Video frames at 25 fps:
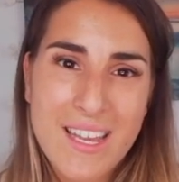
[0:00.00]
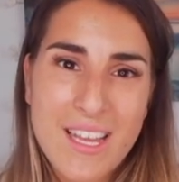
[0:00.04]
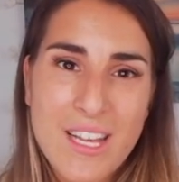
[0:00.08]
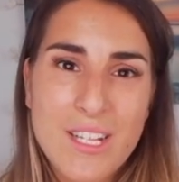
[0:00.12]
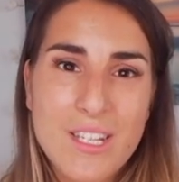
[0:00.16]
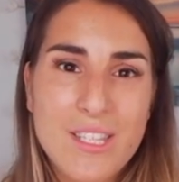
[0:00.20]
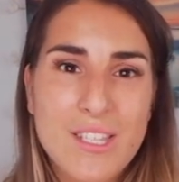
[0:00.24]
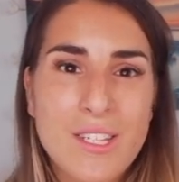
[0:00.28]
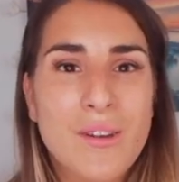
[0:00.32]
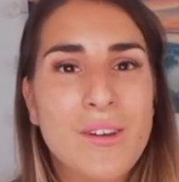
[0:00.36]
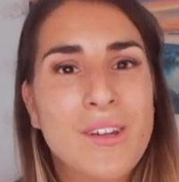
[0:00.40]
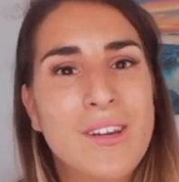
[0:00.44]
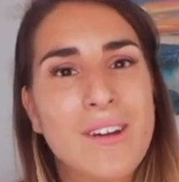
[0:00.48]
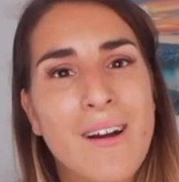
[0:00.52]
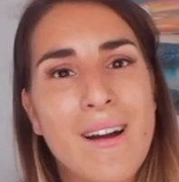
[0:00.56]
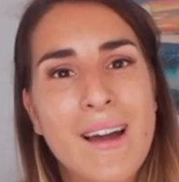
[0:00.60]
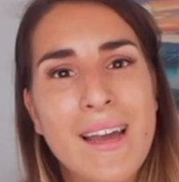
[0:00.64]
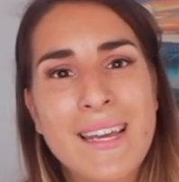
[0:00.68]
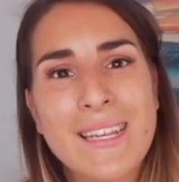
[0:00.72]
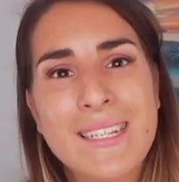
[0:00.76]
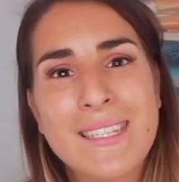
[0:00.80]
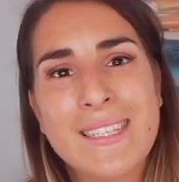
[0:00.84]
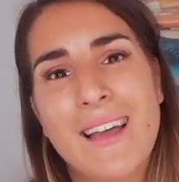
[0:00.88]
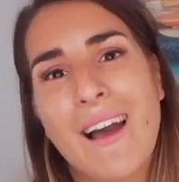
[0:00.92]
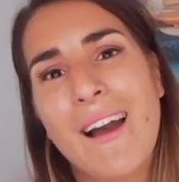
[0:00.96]
So
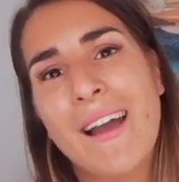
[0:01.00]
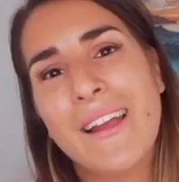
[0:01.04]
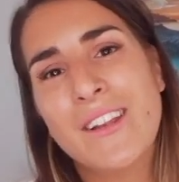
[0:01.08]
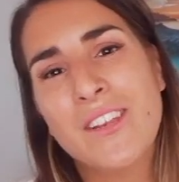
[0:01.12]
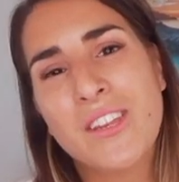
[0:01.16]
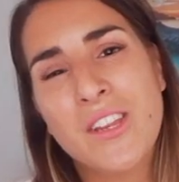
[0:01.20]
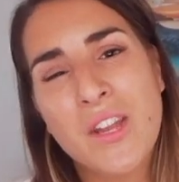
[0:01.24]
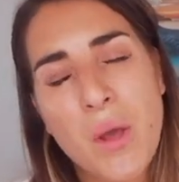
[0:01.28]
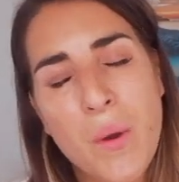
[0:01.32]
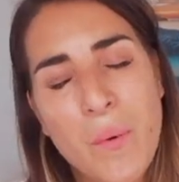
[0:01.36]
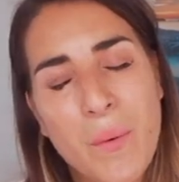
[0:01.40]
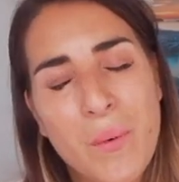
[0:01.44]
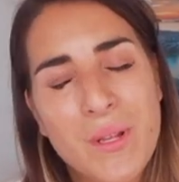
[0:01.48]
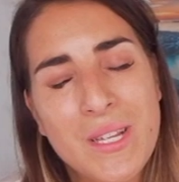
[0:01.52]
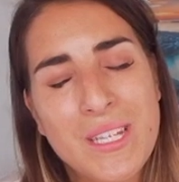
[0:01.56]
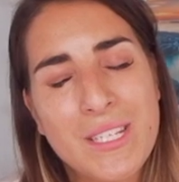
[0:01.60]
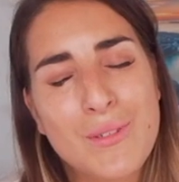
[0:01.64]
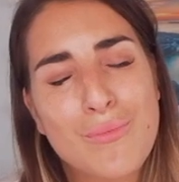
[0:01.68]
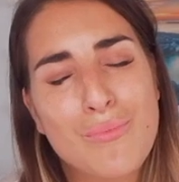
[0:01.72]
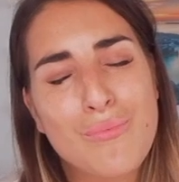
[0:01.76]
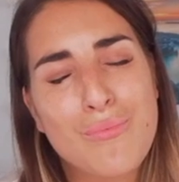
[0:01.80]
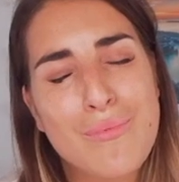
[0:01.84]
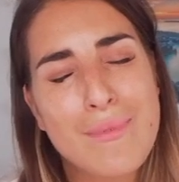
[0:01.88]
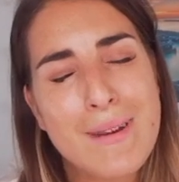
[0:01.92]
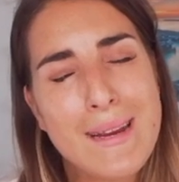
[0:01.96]
guys, I know it's
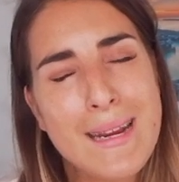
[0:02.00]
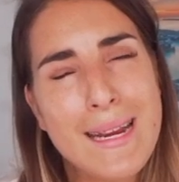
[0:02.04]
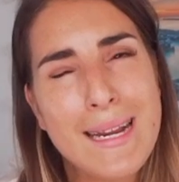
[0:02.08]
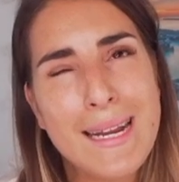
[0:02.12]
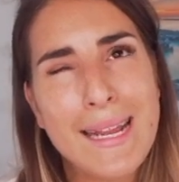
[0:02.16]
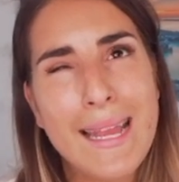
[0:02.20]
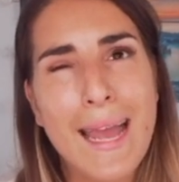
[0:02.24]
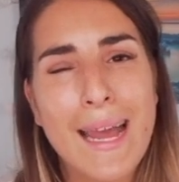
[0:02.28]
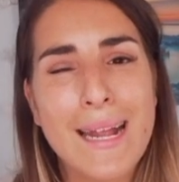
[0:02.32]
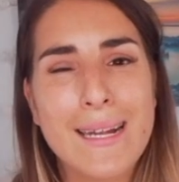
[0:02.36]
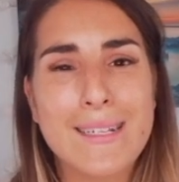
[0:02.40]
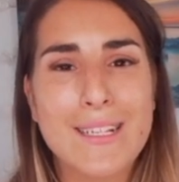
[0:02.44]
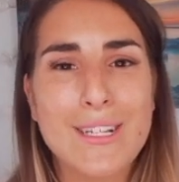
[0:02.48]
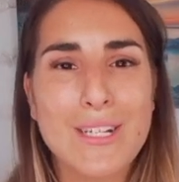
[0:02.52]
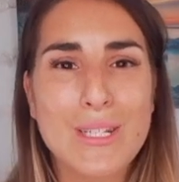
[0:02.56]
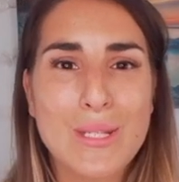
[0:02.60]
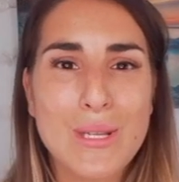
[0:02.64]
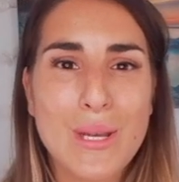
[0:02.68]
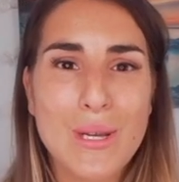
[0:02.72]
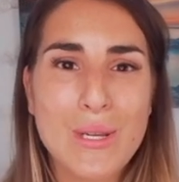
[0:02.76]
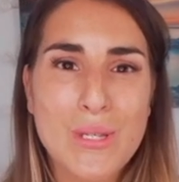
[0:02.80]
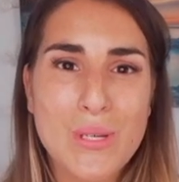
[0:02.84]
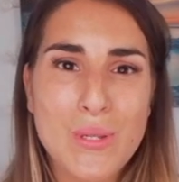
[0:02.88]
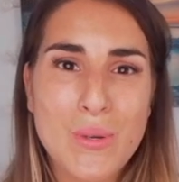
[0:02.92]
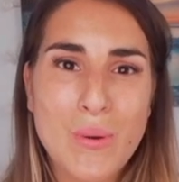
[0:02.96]
really
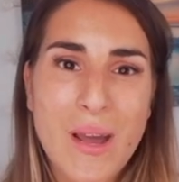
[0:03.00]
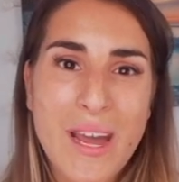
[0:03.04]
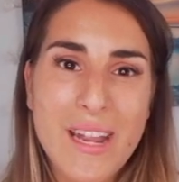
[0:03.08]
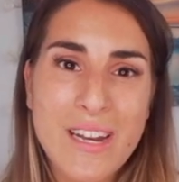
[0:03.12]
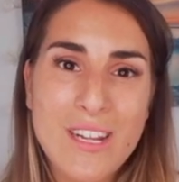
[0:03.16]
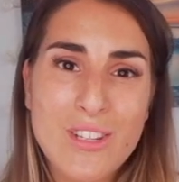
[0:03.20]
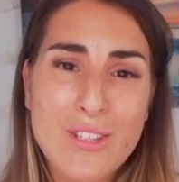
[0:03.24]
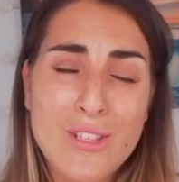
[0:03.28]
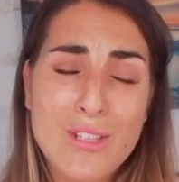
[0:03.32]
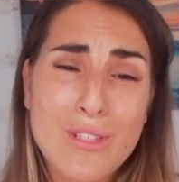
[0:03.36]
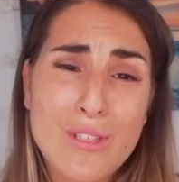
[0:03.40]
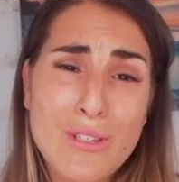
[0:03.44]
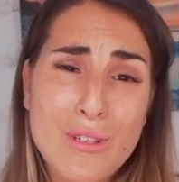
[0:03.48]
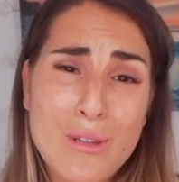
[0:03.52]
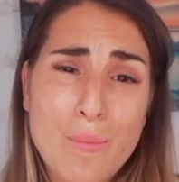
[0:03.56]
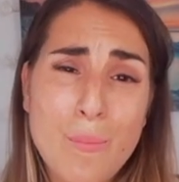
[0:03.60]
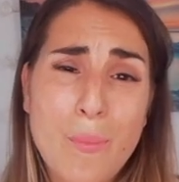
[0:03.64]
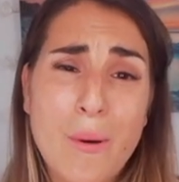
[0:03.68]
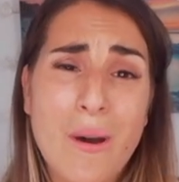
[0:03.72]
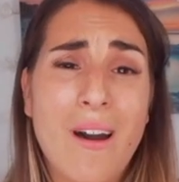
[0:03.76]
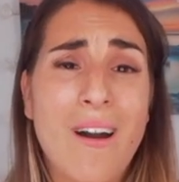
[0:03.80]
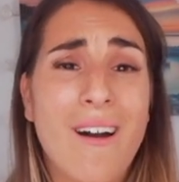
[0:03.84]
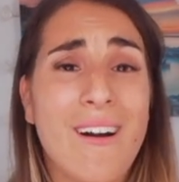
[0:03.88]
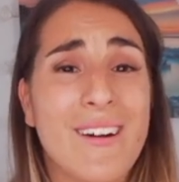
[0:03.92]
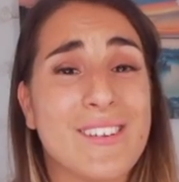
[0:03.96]
antisocial and it's super
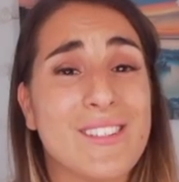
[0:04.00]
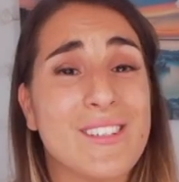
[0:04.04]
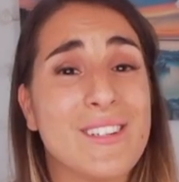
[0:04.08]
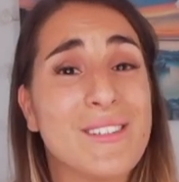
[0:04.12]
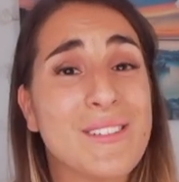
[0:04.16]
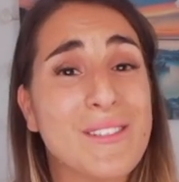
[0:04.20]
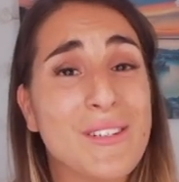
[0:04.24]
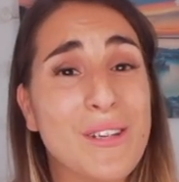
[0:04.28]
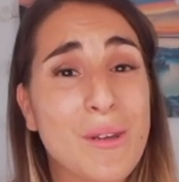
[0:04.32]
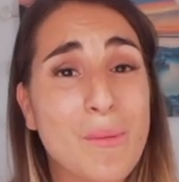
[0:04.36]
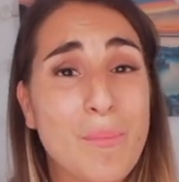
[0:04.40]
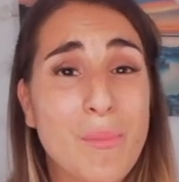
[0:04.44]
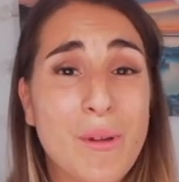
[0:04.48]
hard to do,